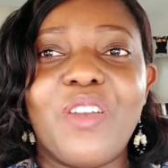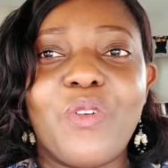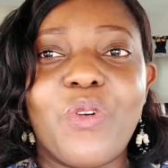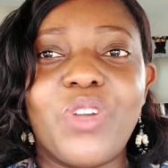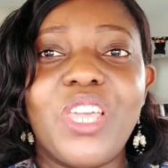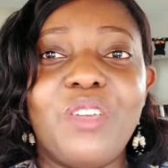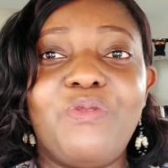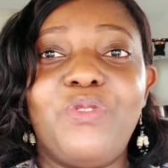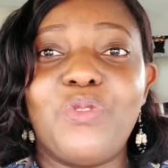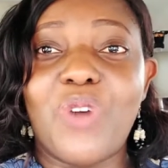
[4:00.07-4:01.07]
error.
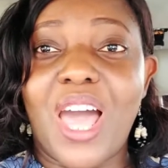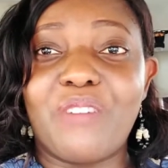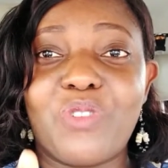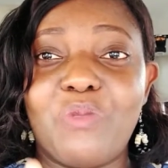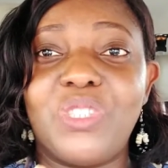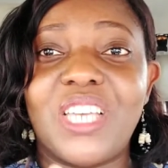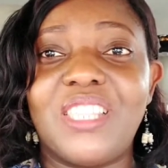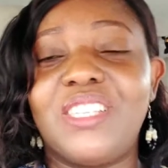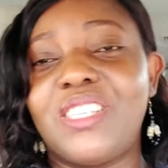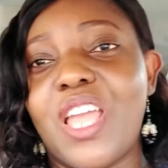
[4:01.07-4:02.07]
If you have
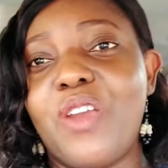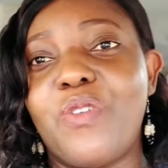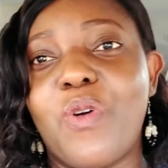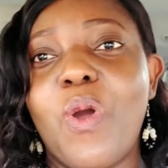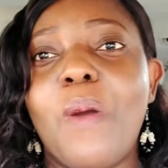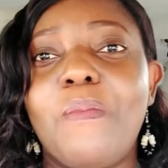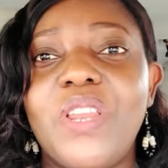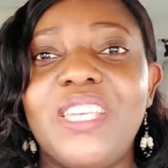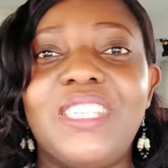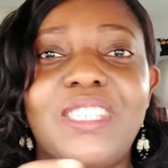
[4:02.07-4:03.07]
committed this error,
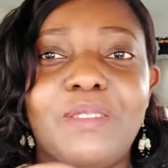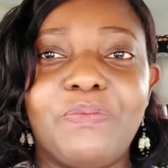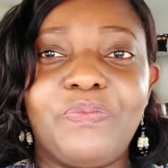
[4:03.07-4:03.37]
please